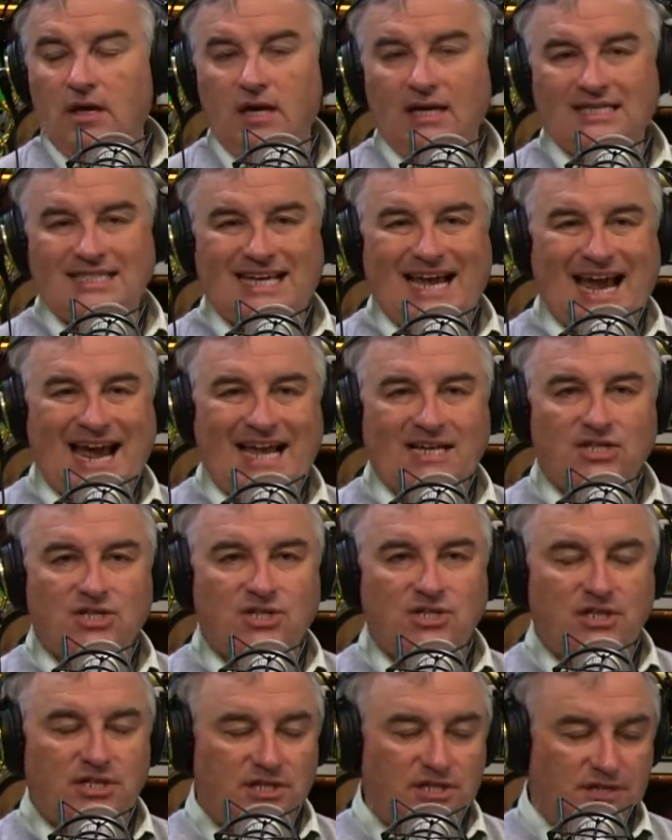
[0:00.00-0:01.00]

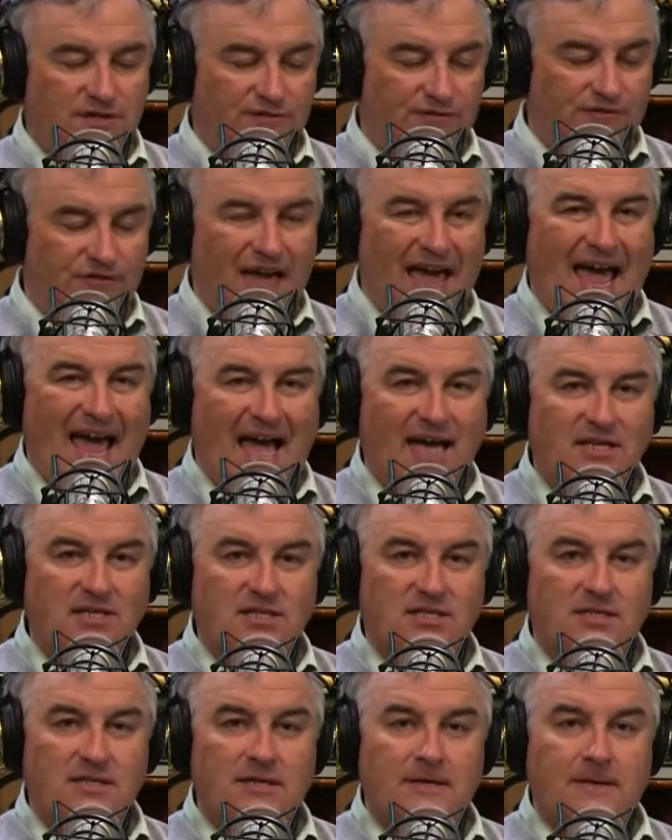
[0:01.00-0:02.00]
Attached is the
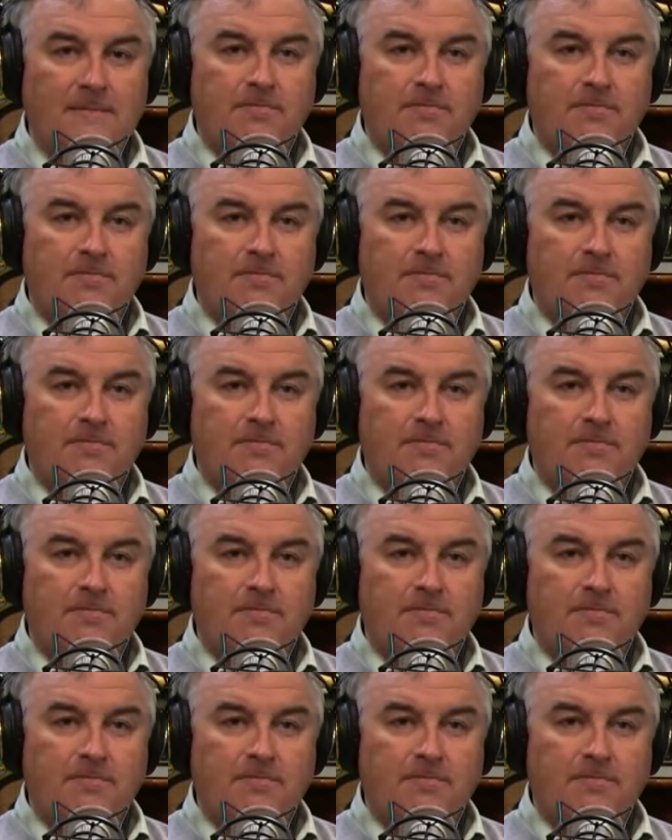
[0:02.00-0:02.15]
fax.